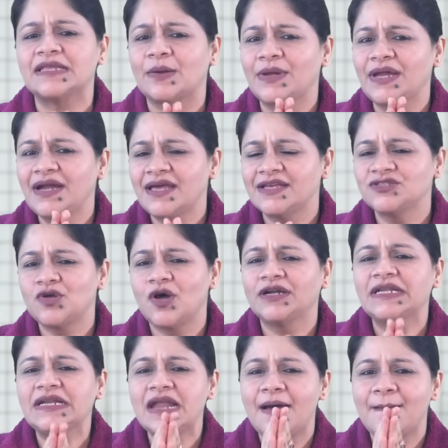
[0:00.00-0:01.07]
Now, it has
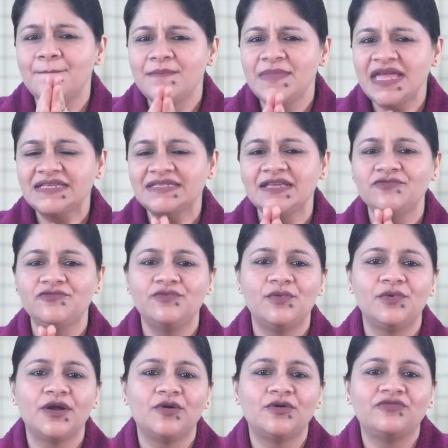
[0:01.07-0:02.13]
got an amazing
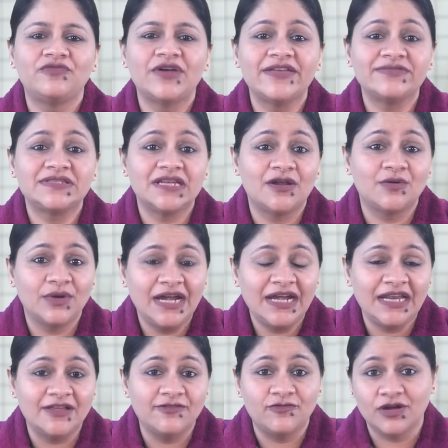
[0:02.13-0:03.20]
4 out of 5 star
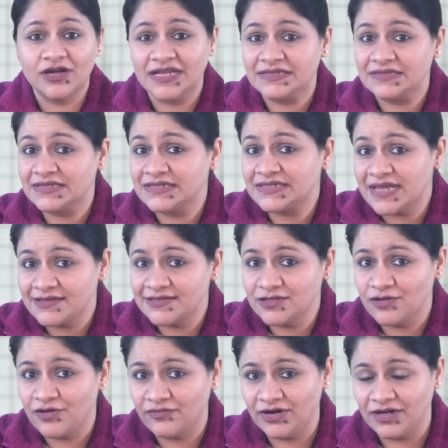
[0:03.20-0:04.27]
rating for
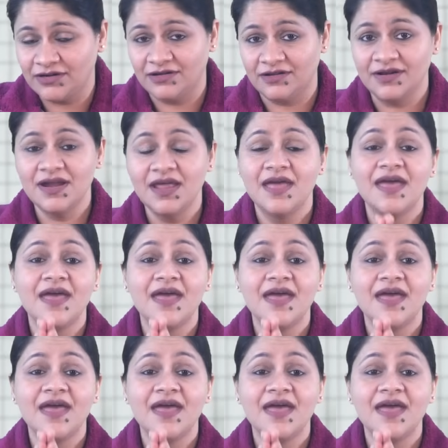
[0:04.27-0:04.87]
consistency of return